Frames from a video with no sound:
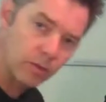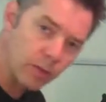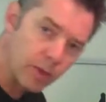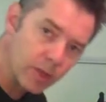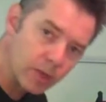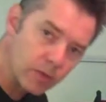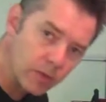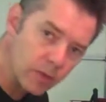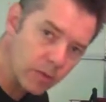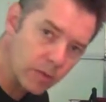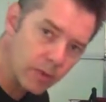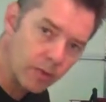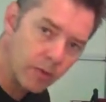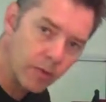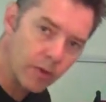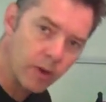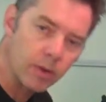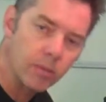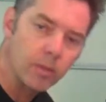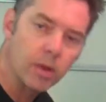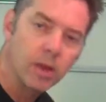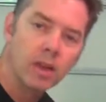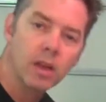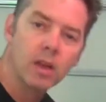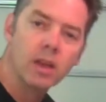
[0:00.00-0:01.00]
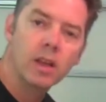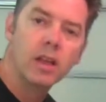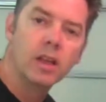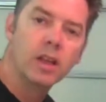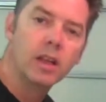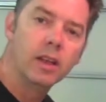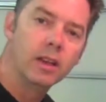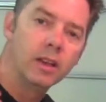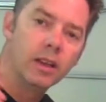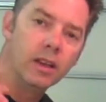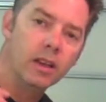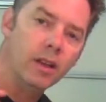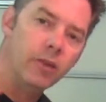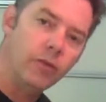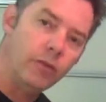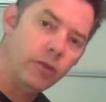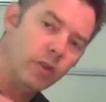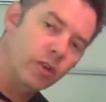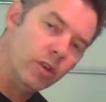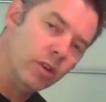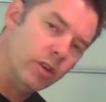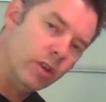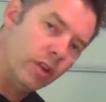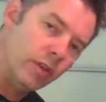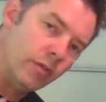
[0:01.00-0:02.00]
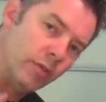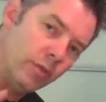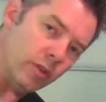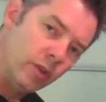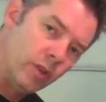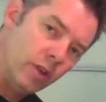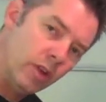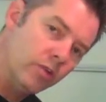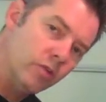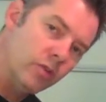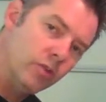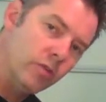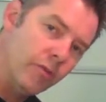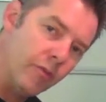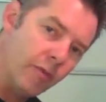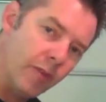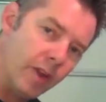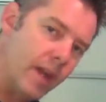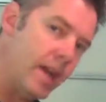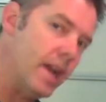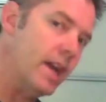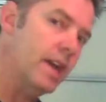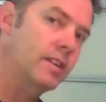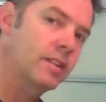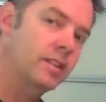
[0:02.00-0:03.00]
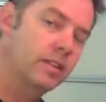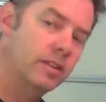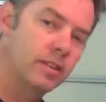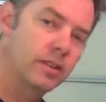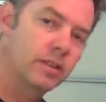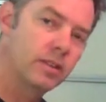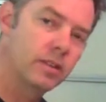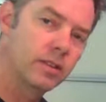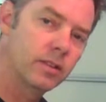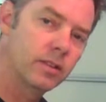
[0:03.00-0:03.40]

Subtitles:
to make sure I'm in the frame. If you go too fast,